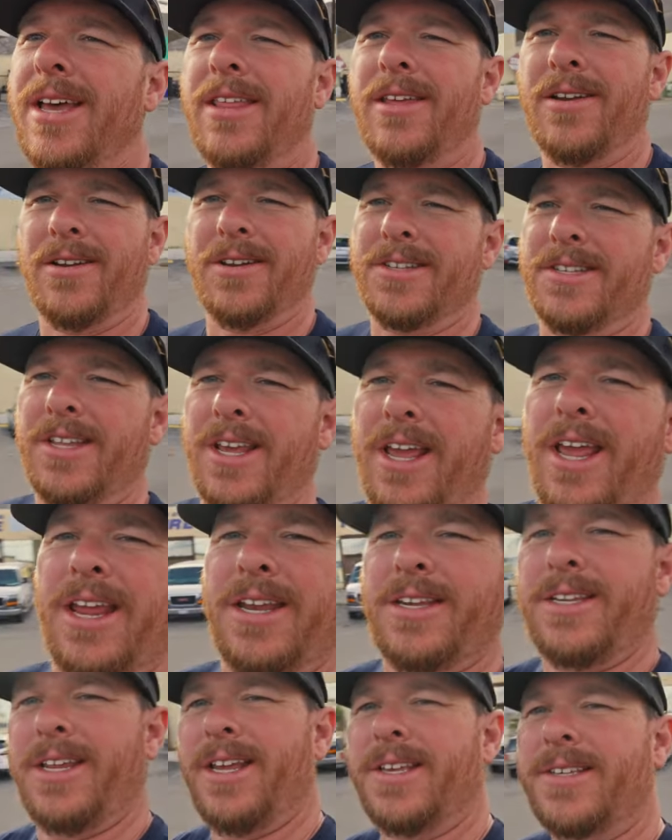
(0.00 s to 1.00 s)
There's the
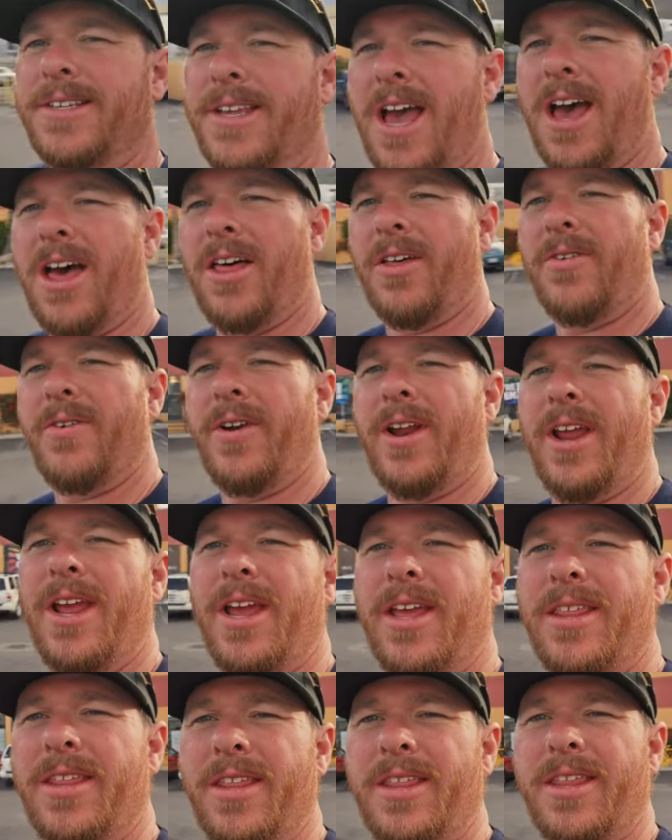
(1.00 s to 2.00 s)
Antiques Gallery
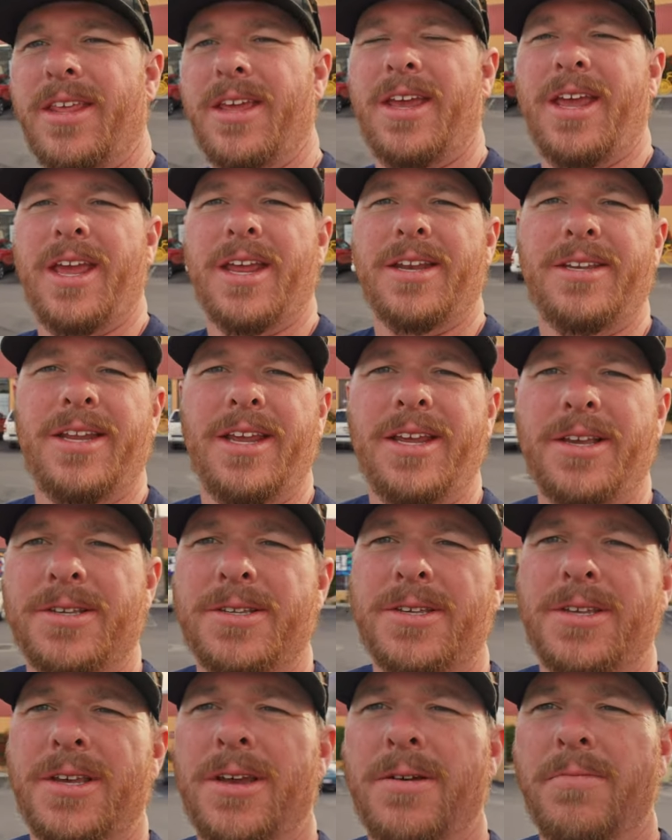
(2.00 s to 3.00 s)
and then the
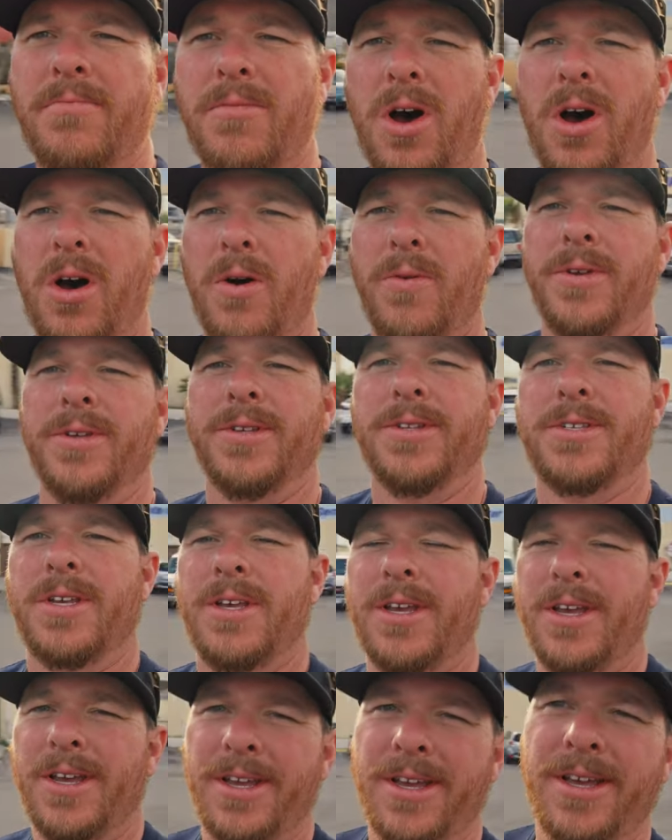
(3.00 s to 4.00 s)
Antiques Mall was
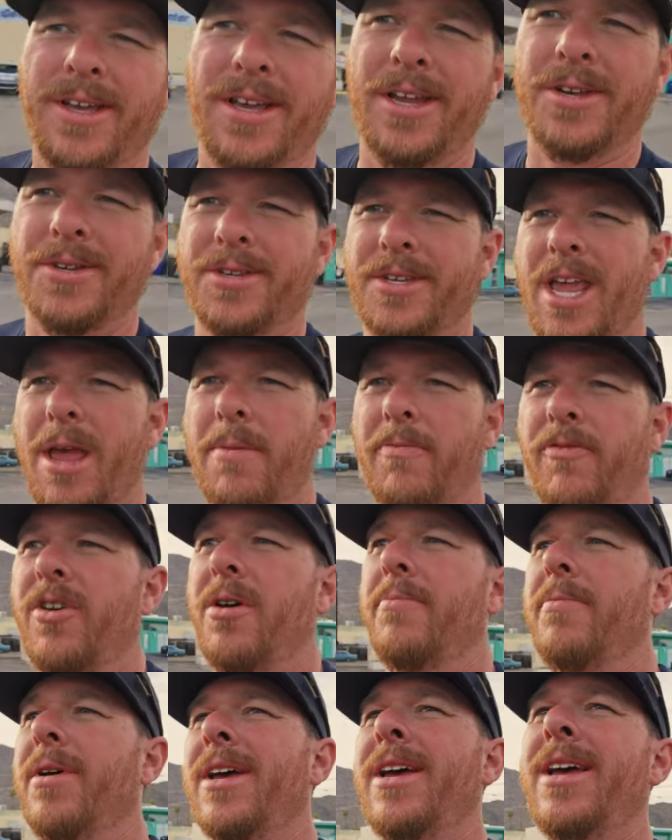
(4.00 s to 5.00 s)
I just came
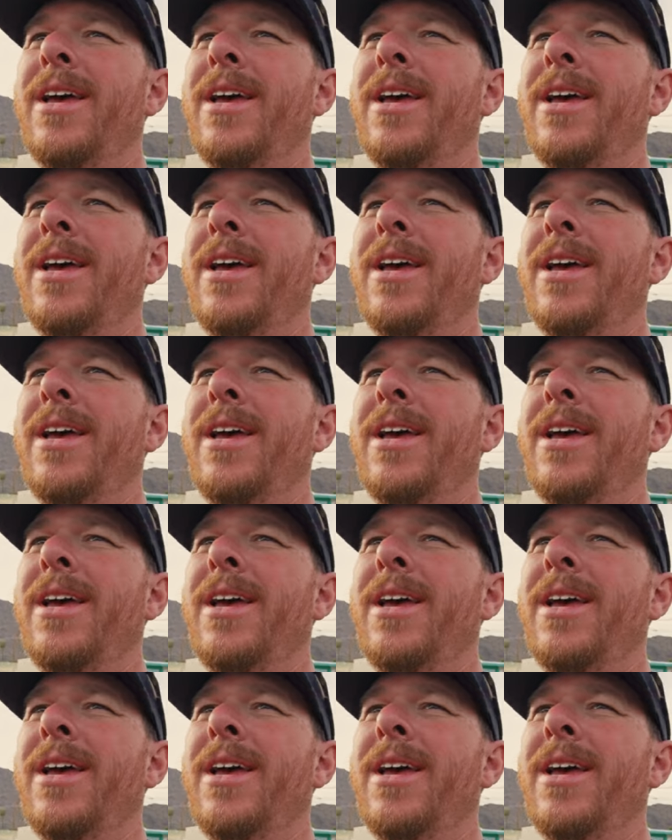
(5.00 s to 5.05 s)
from.